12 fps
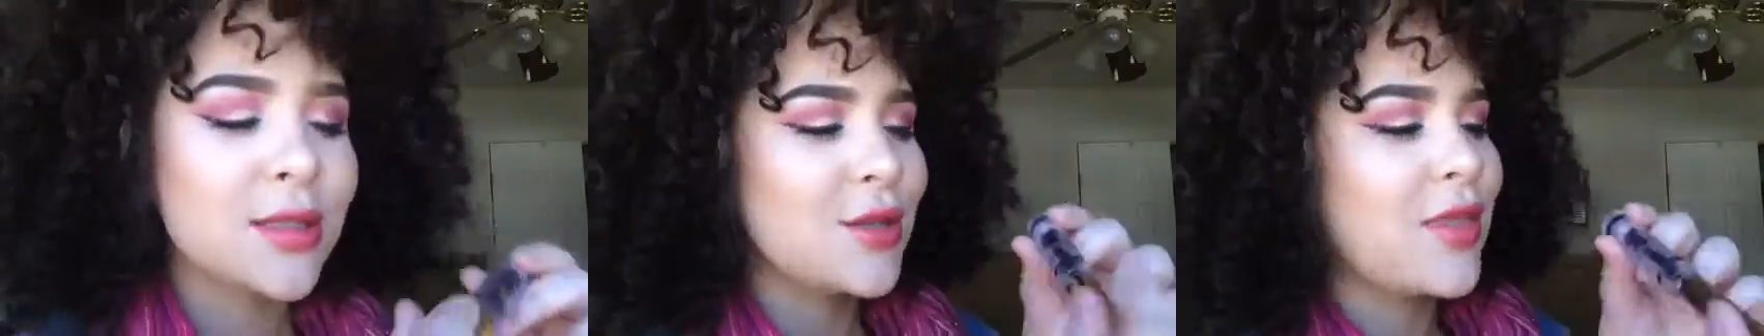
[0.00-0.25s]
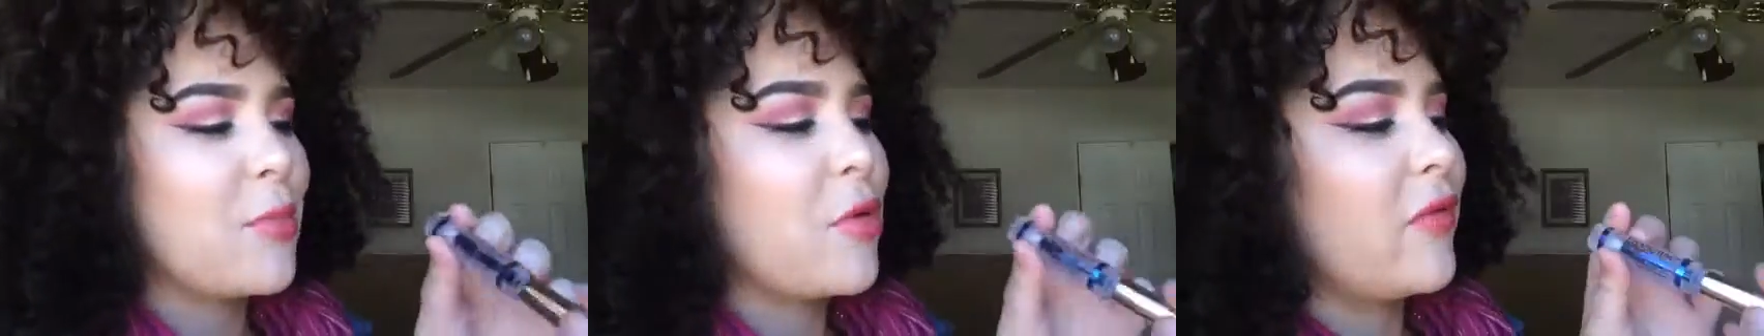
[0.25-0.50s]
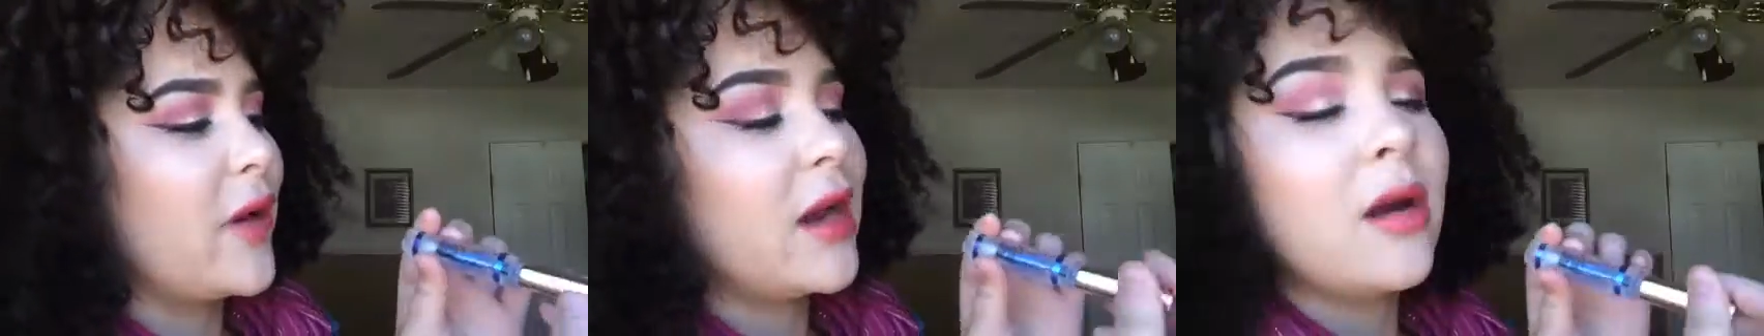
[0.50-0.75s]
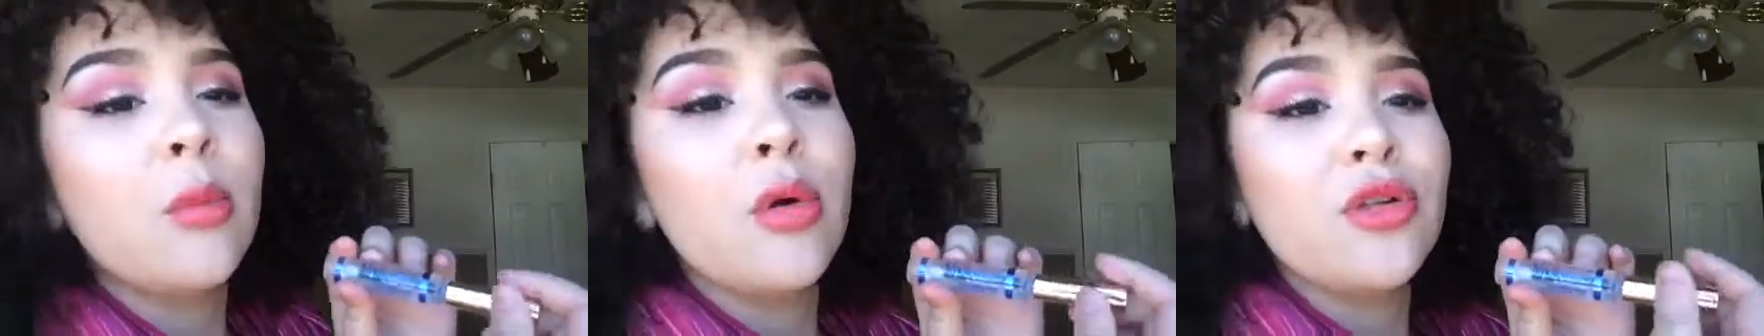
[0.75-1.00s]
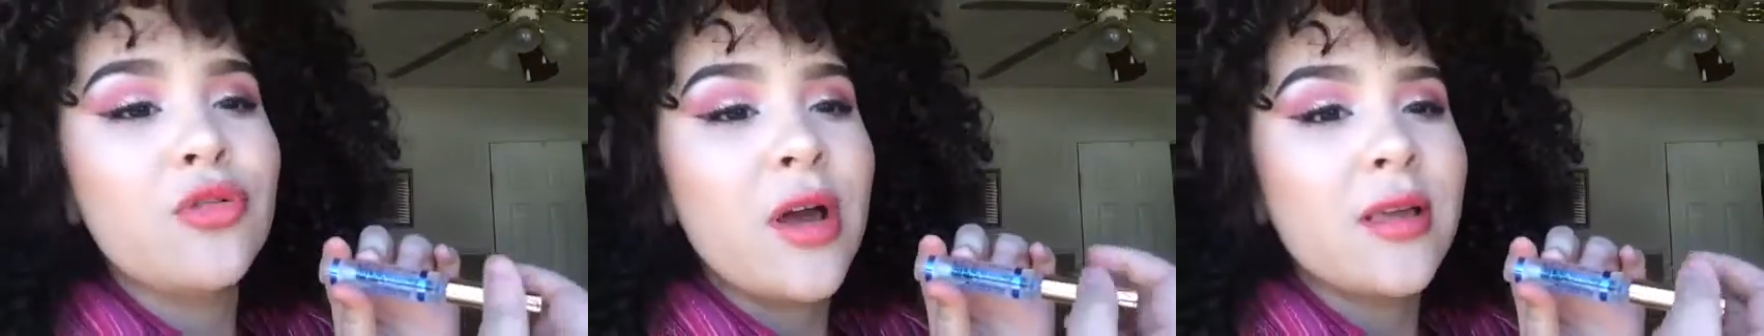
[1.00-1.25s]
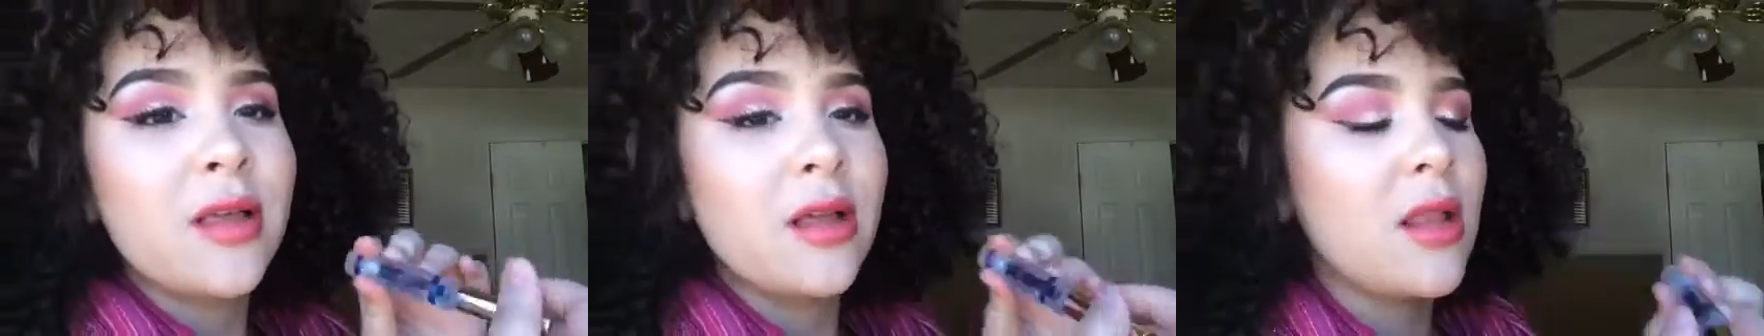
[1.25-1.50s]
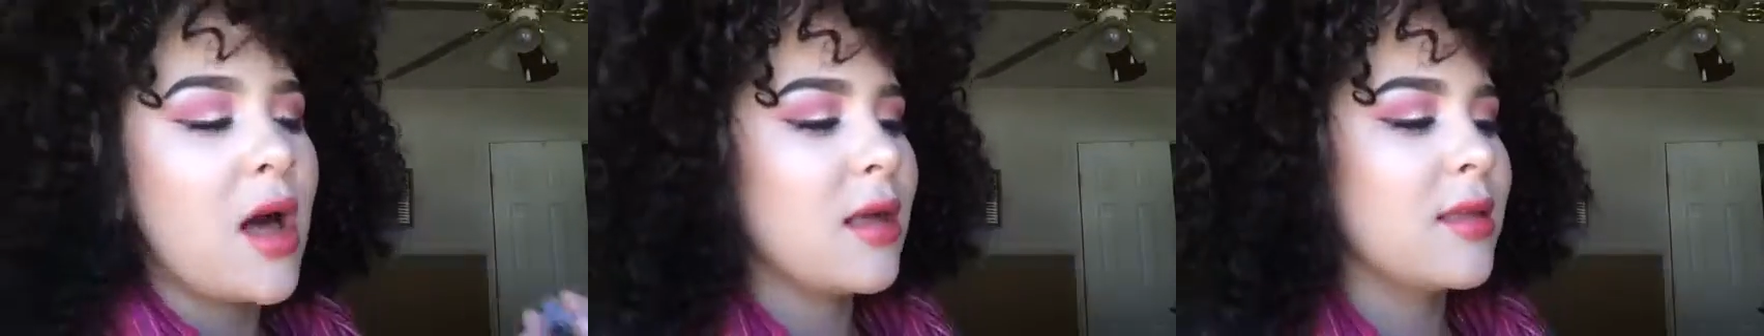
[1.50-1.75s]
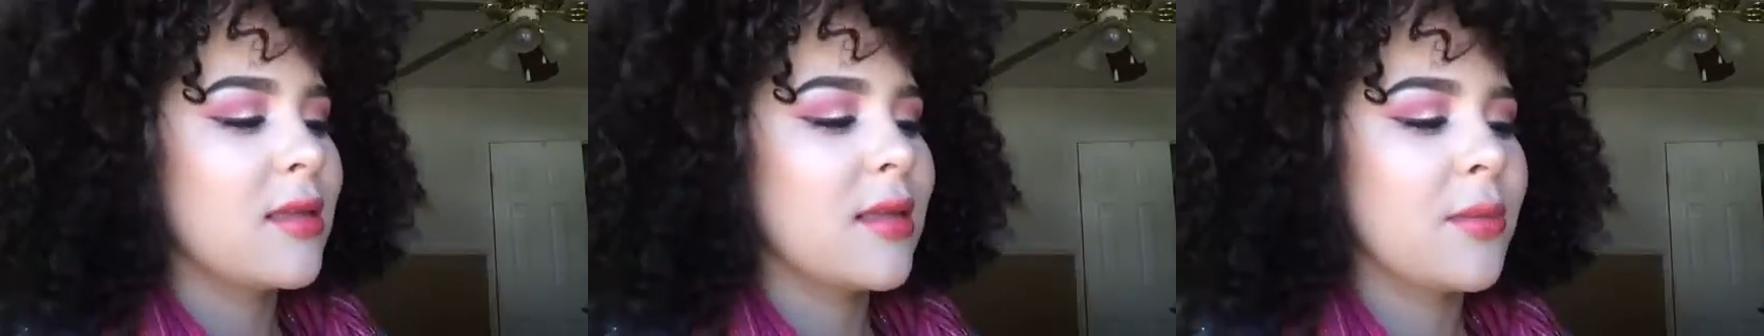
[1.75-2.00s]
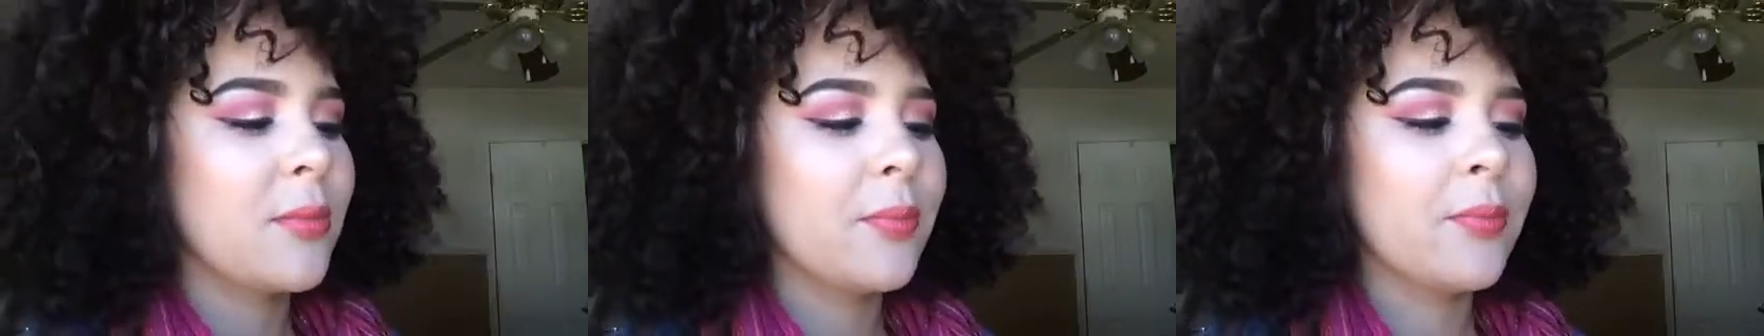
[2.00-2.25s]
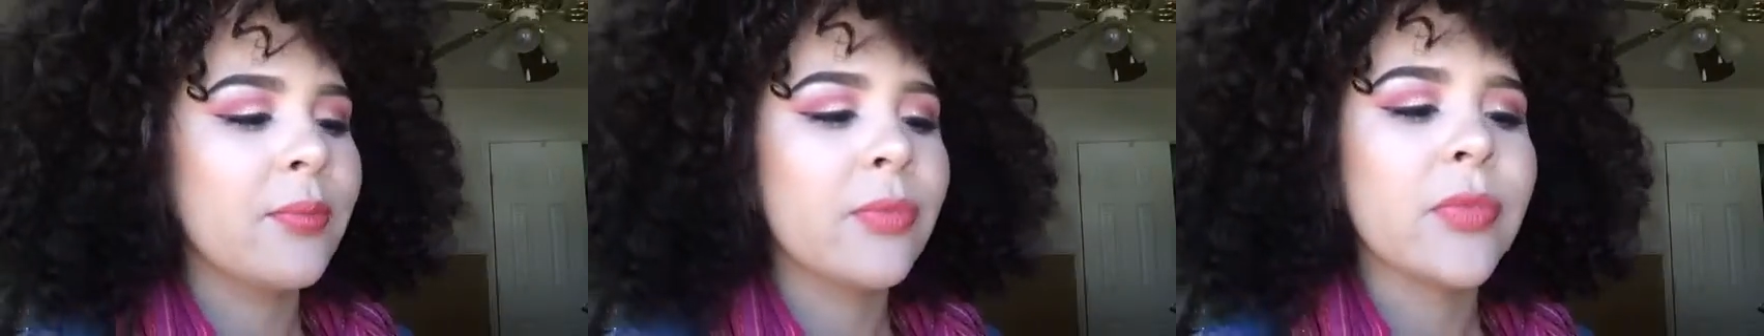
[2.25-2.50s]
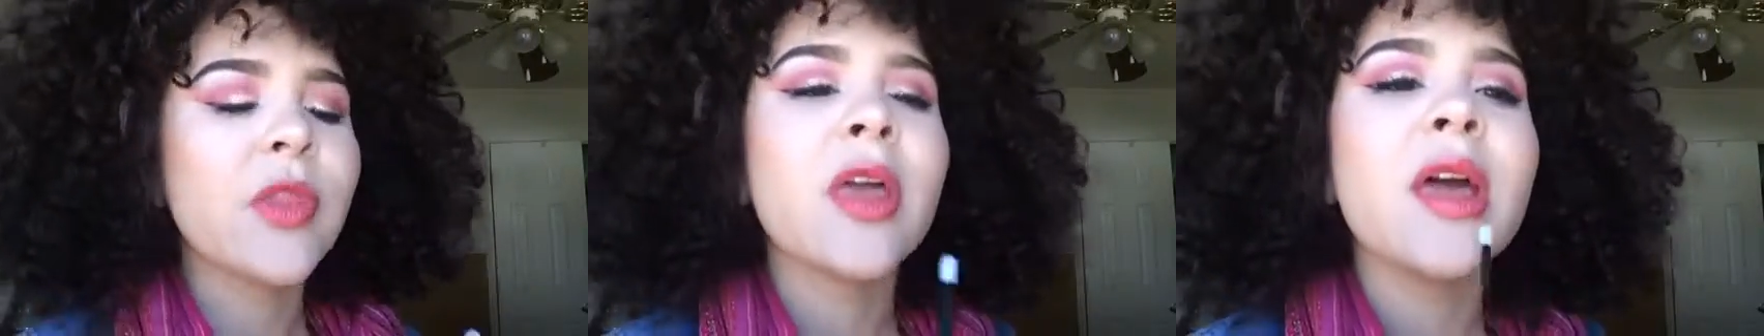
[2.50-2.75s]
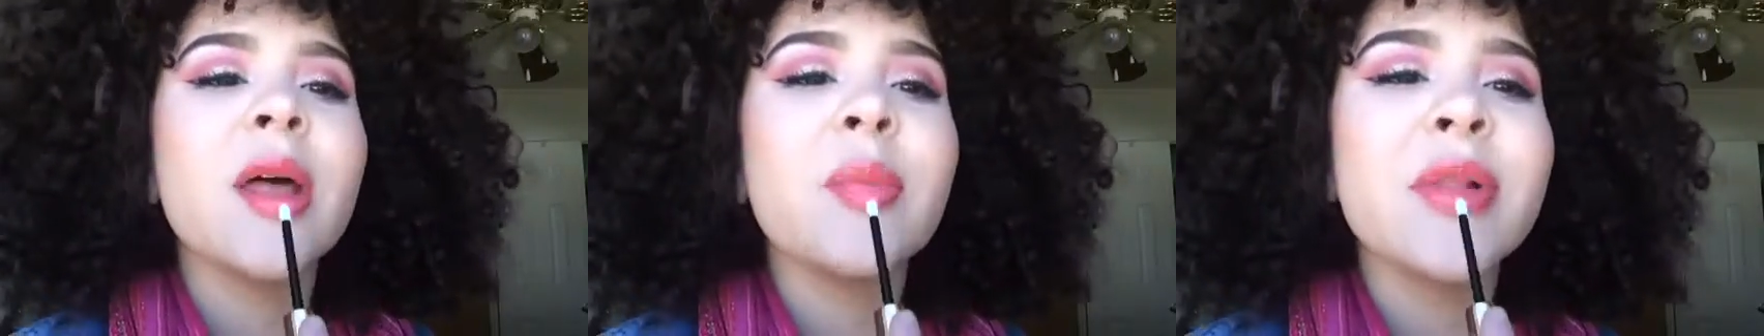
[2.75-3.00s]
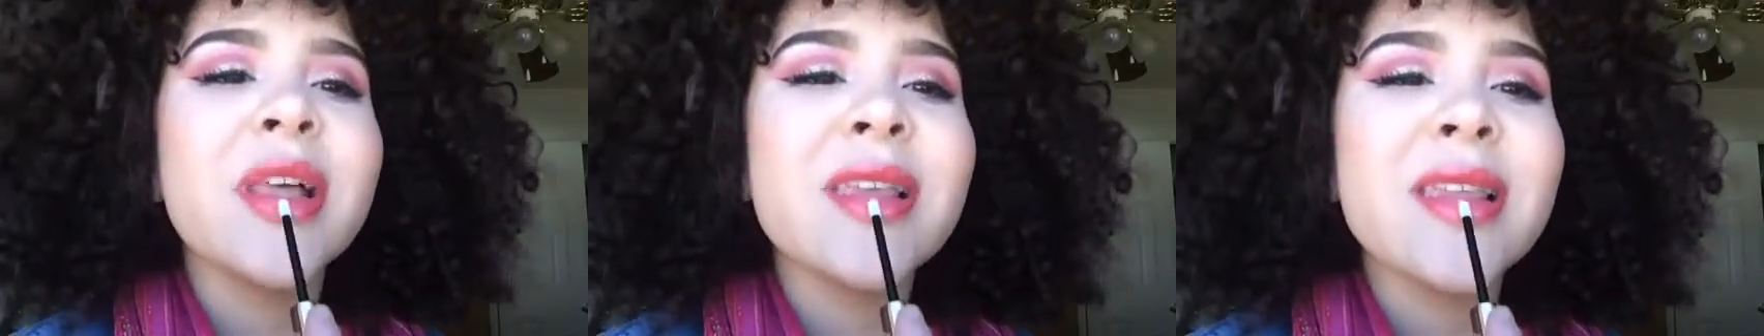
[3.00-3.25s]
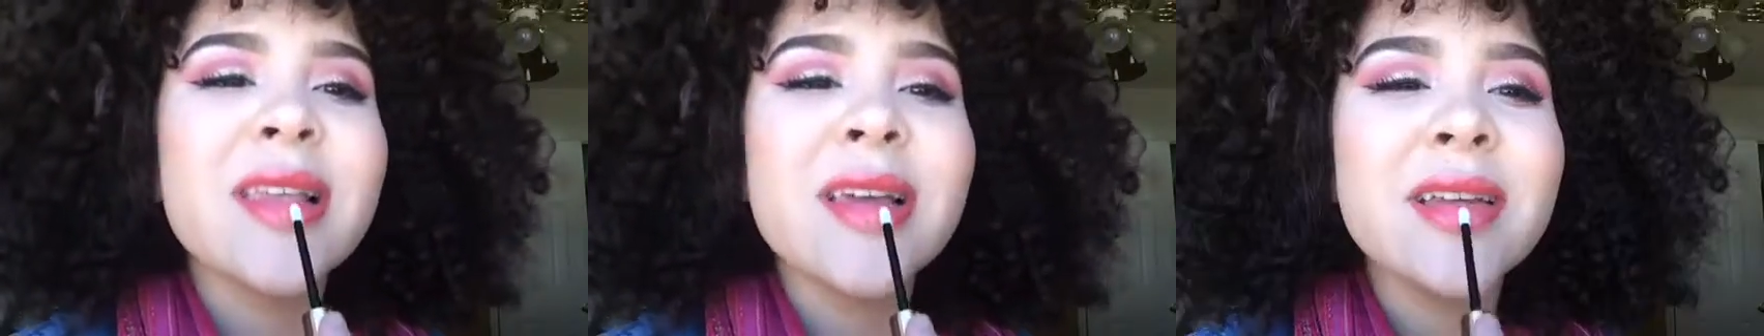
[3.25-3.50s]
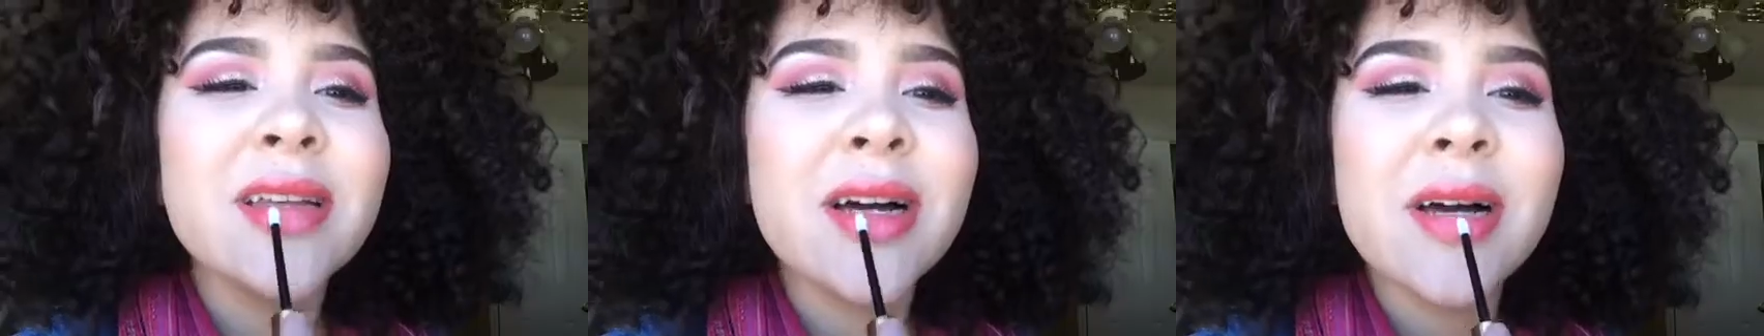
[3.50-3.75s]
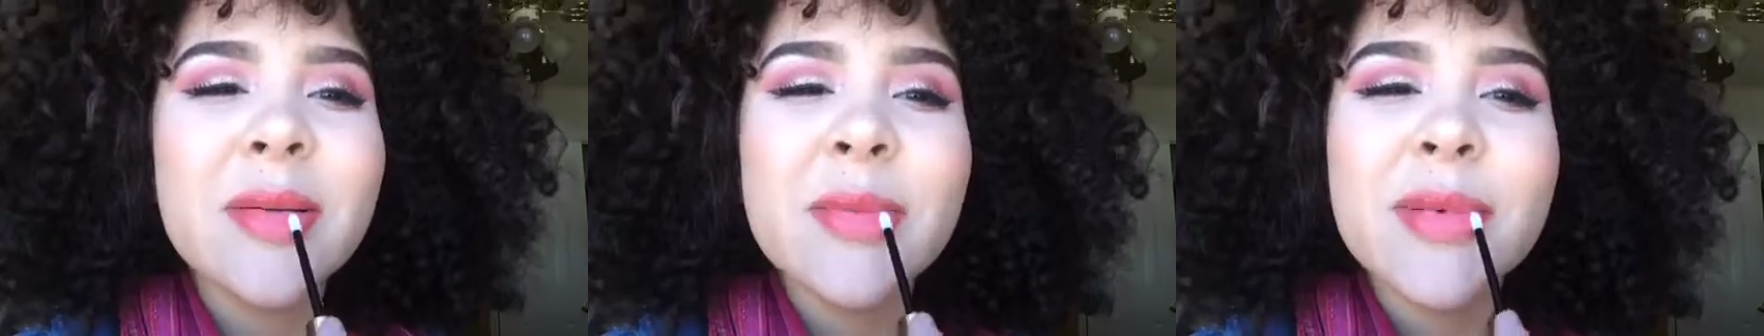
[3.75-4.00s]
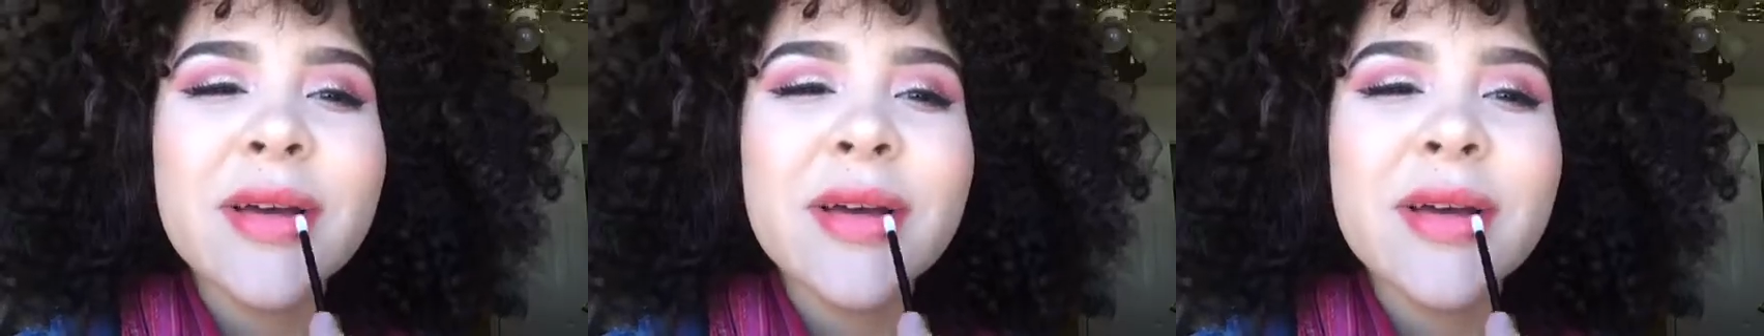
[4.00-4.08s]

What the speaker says: so they provided a moisturizing gloss. I place this on top.